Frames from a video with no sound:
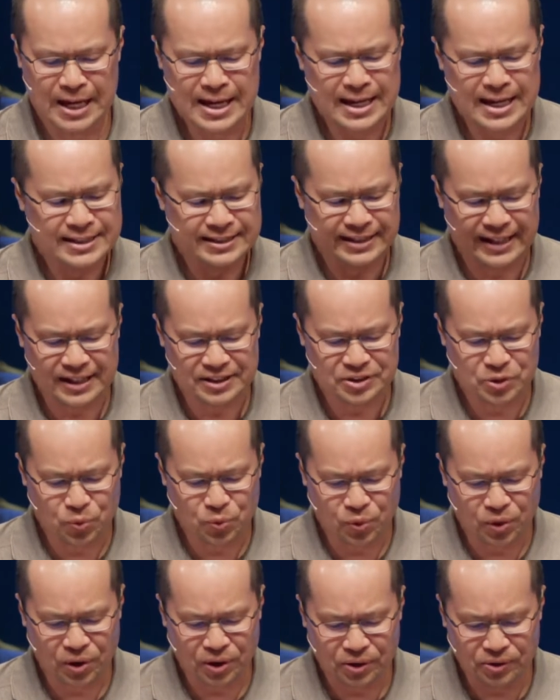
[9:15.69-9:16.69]
See, as the
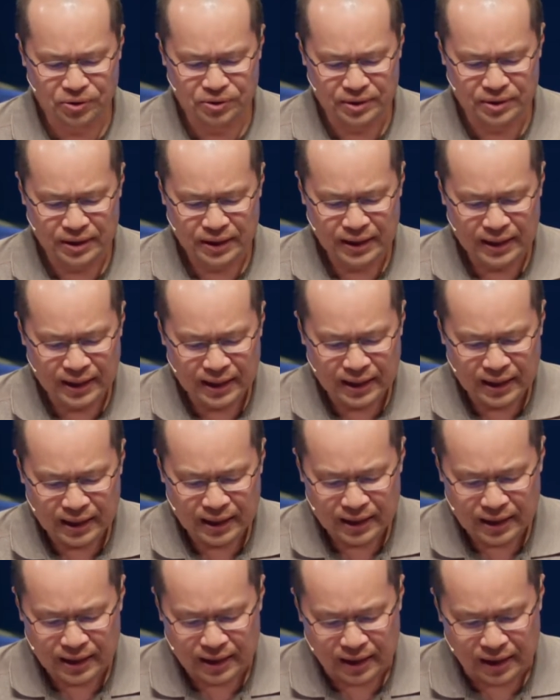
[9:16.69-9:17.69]
word
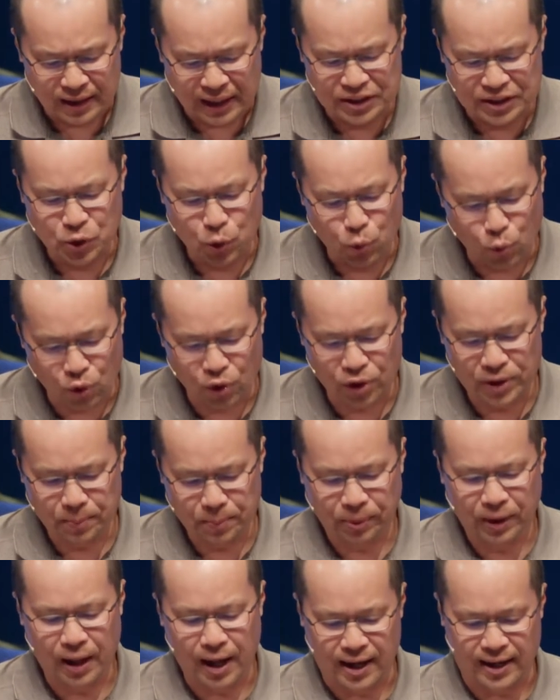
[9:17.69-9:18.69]

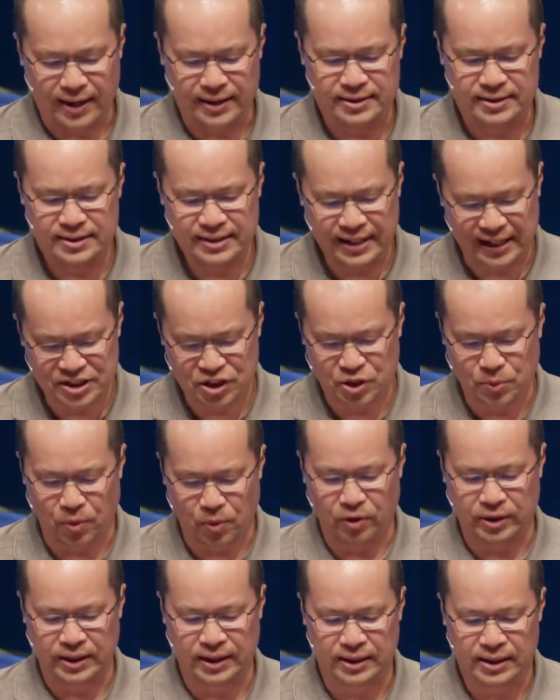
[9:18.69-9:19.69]
implies,
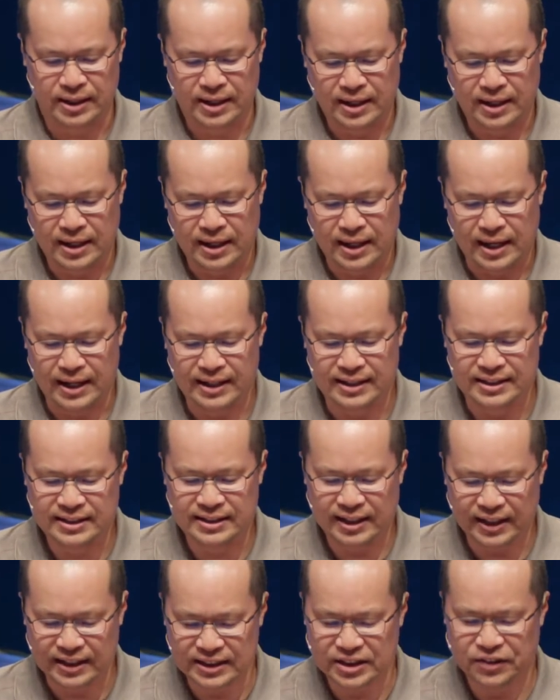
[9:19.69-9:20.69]
testimony, it is
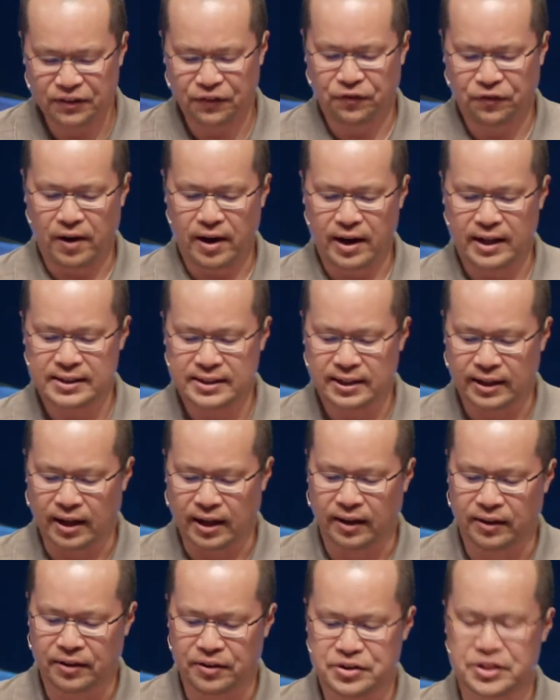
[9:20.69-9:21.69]
testifying to
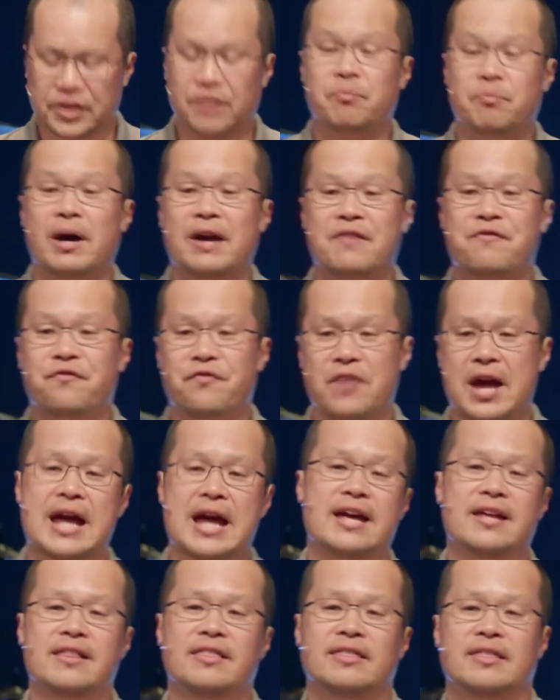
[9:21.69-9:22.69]
others of my
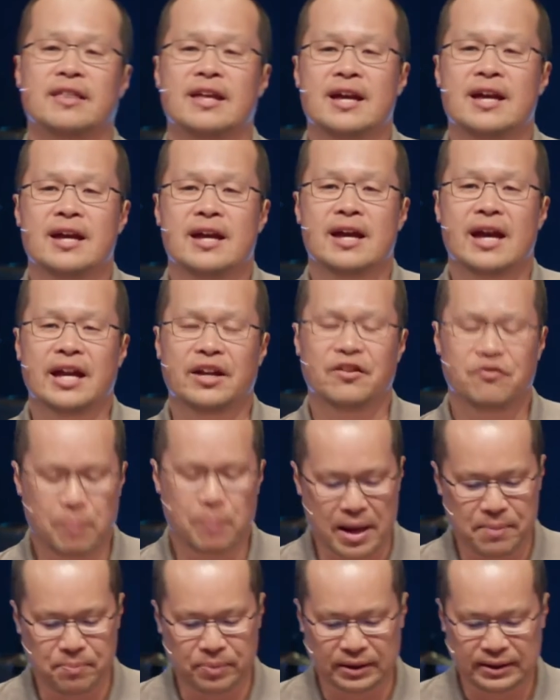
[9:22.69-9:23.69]
faith and of
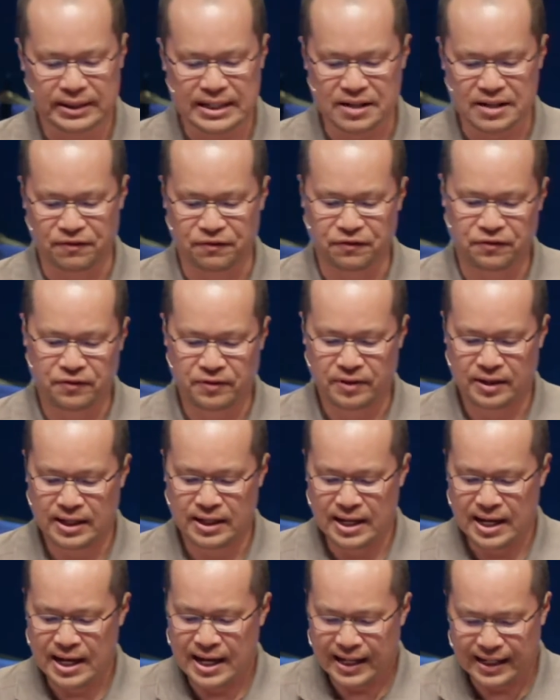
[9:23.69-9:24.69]
my belief.
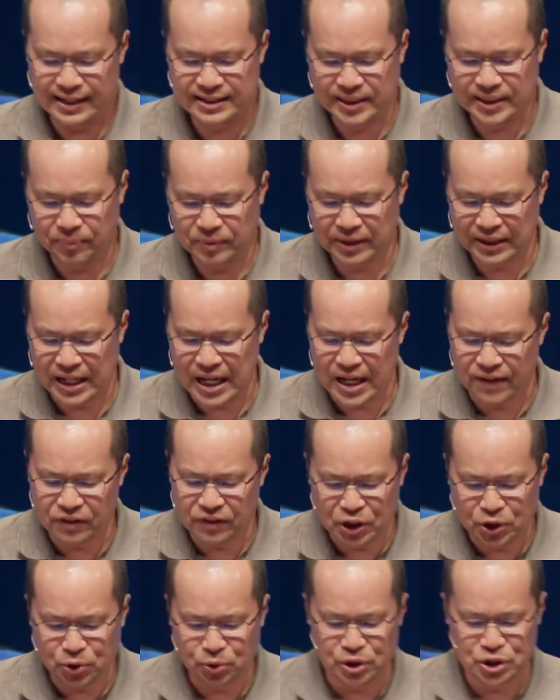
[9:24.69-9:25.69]
It is something every
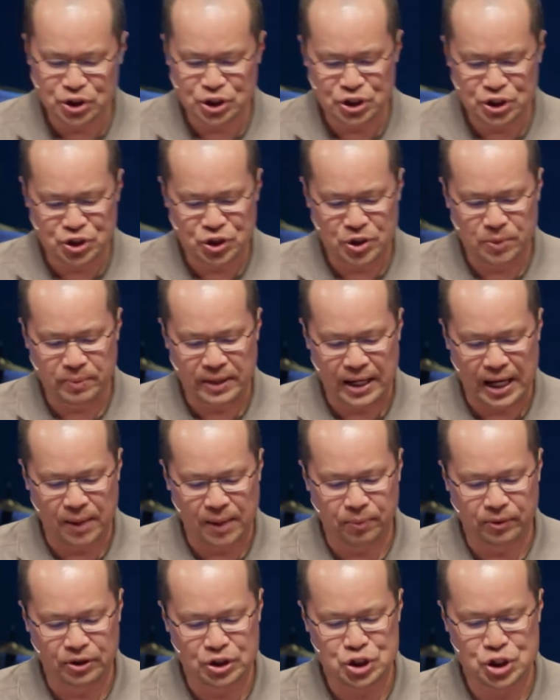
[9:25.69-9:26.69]
Christian should be
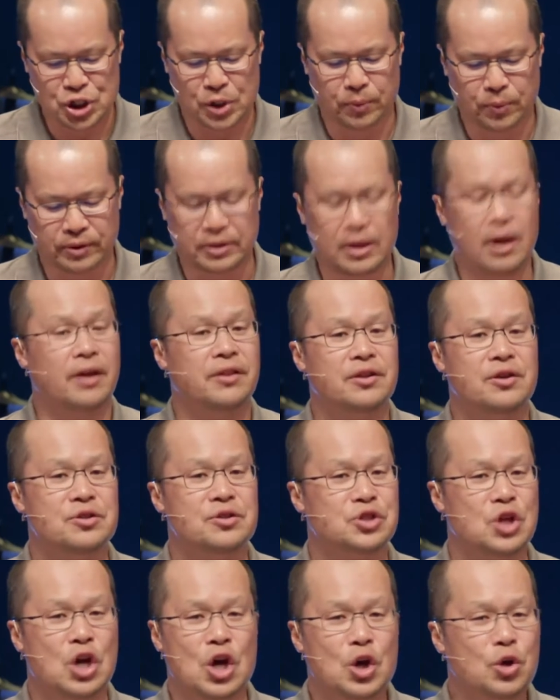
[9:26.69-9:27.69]
able to share with
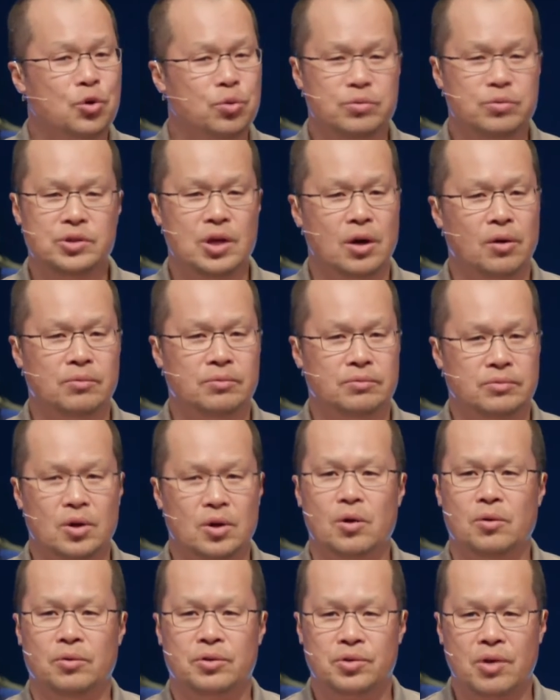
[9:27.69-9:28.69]
others who don't
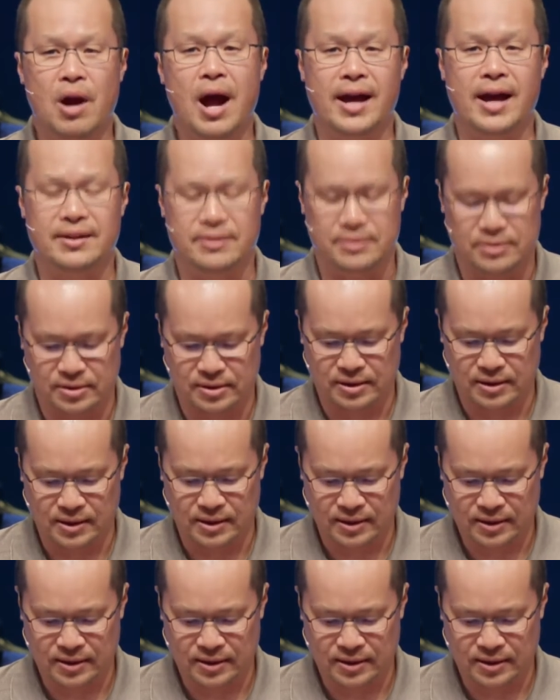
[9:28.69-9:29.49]
know Christ.